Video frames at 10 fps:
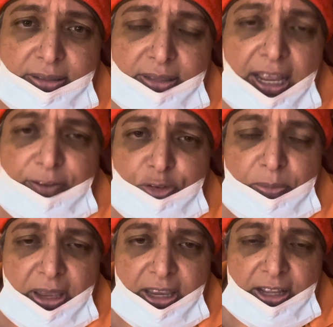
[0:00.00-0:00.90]
they have to
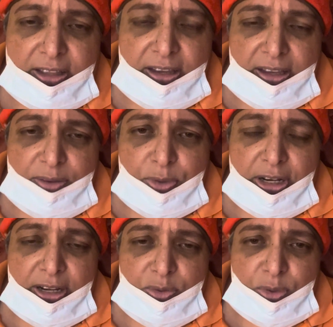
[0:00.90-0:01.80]
make it,
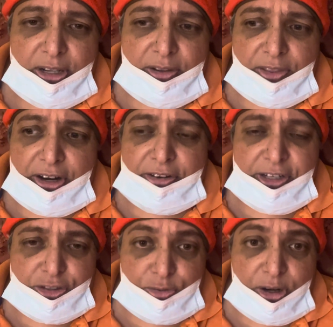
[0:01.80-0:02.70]
well, well, they're
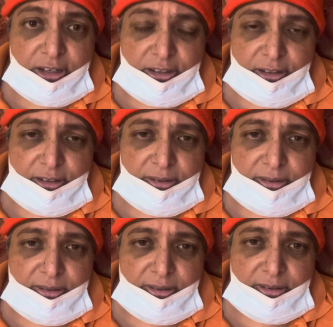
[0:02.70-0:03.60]
disgruntled.
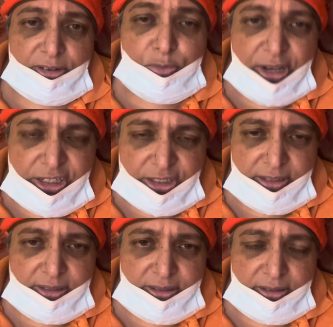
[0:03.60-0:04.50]
The
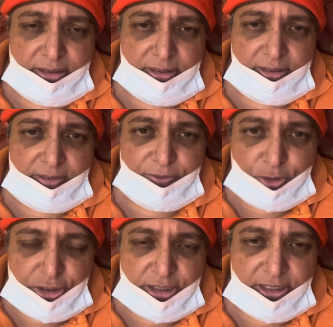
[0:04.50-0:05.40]
reason
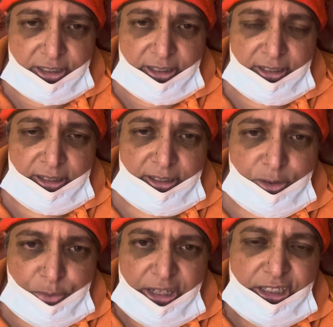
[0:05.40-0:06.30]
versus
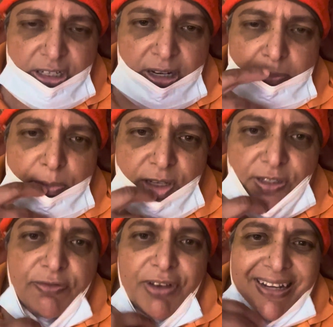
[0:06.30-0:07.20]
the reason plus
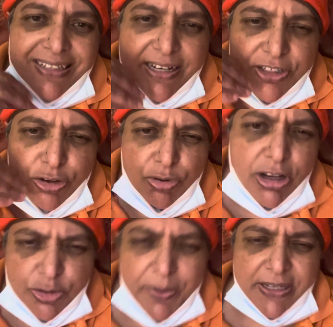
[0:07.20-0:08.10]
the fact that it's a
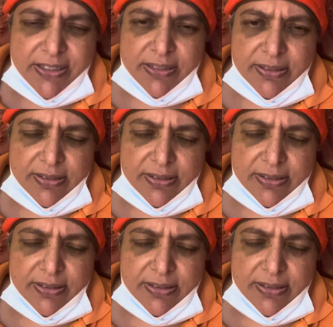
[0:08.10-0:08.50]
crawl space